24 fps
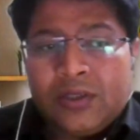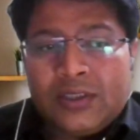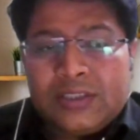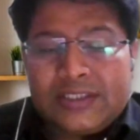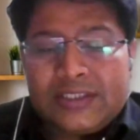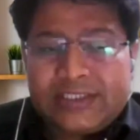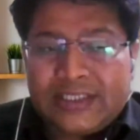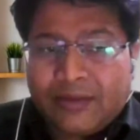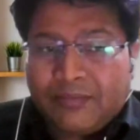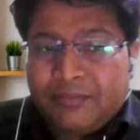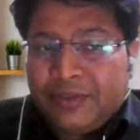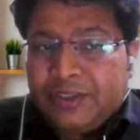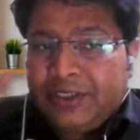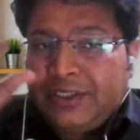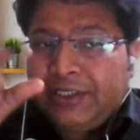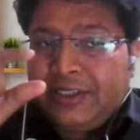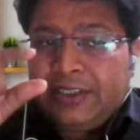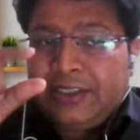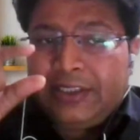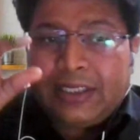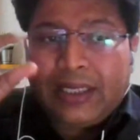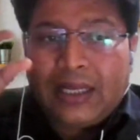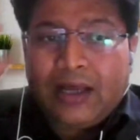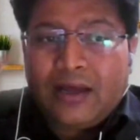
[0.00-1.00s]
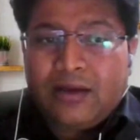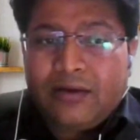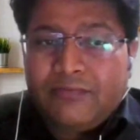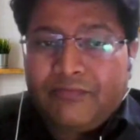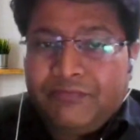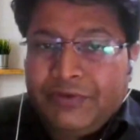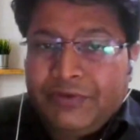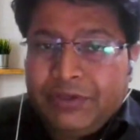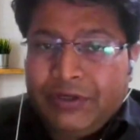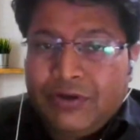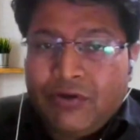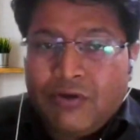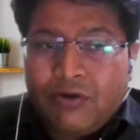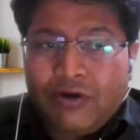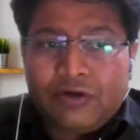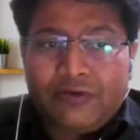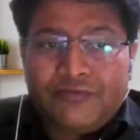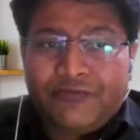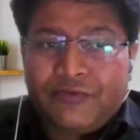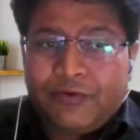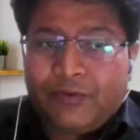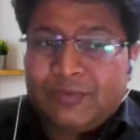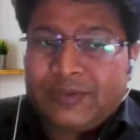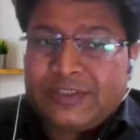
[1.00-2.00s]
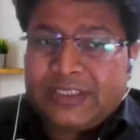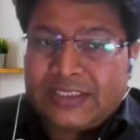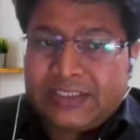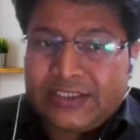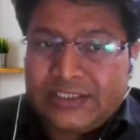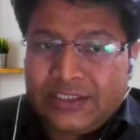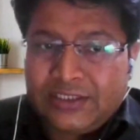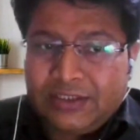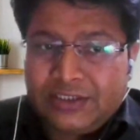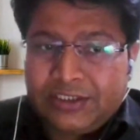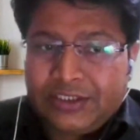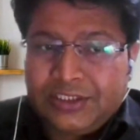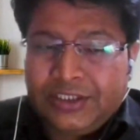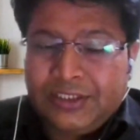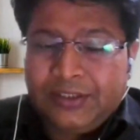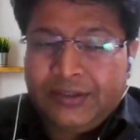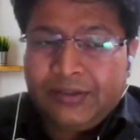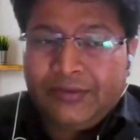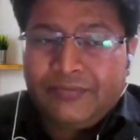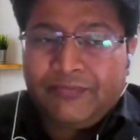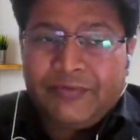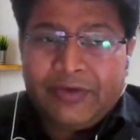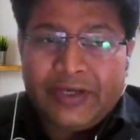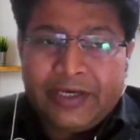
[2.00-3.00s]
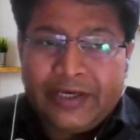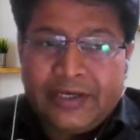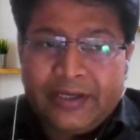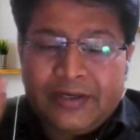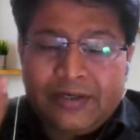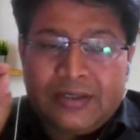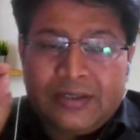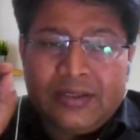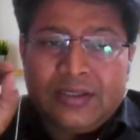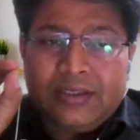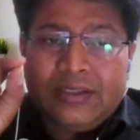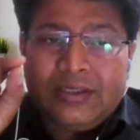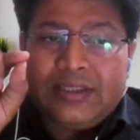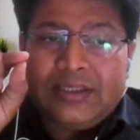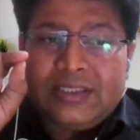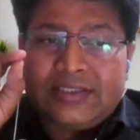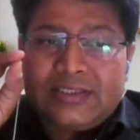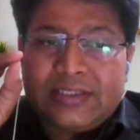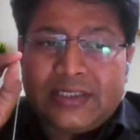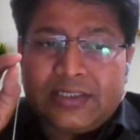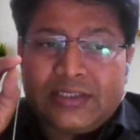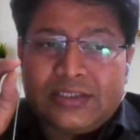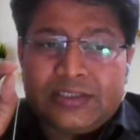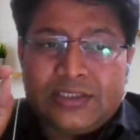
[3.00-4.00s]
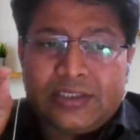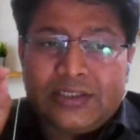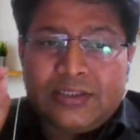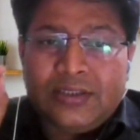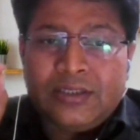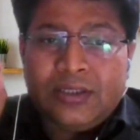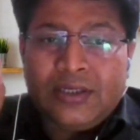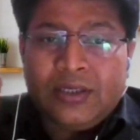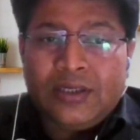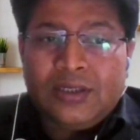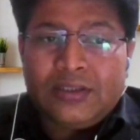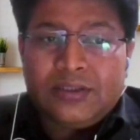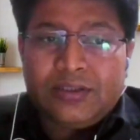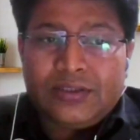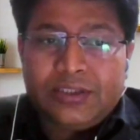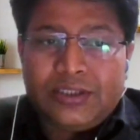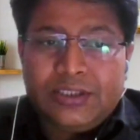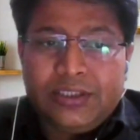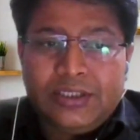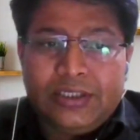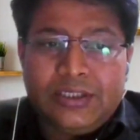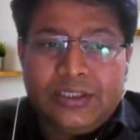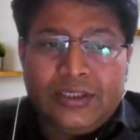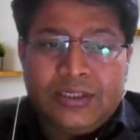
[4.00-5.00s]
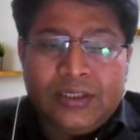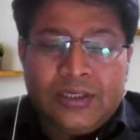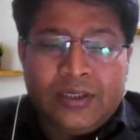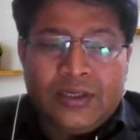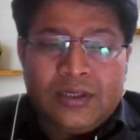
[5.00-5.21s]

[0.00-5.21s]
Some hint we got from section 3, where in the section 3,